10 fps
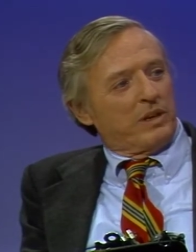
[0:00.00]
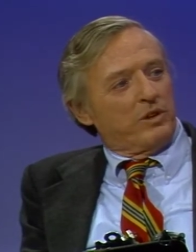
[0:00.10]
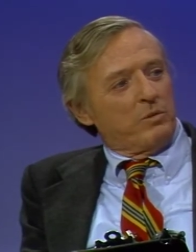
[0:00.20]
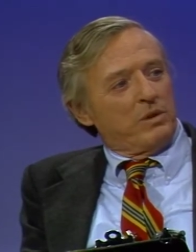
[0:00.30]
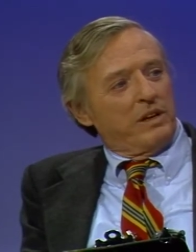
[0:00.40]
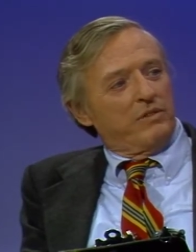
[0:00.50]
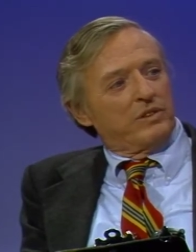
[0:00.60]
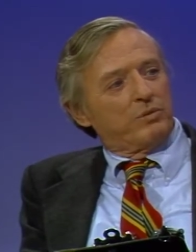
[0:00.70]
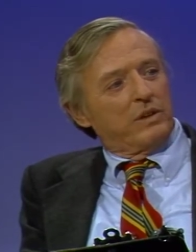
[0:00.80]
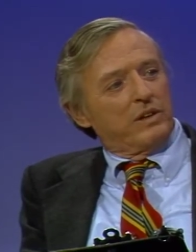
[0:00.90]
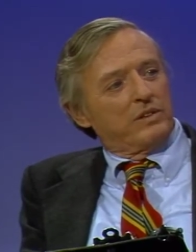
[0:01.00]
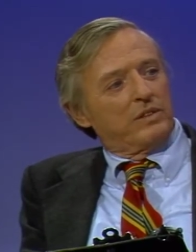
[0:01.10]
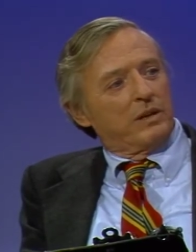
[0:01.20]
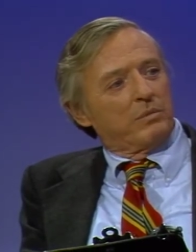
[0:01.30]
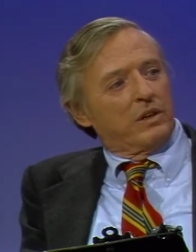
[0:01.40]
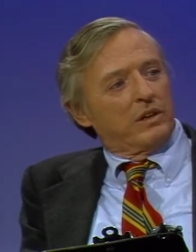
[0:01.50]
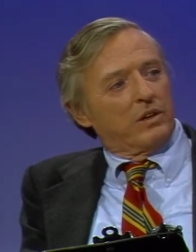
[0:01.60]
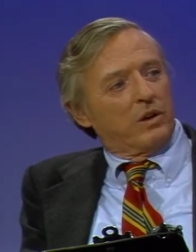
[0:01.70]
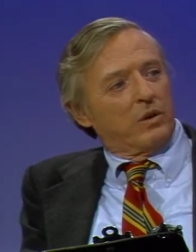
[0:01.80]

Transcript: but, you believe this swindler's statement under there's,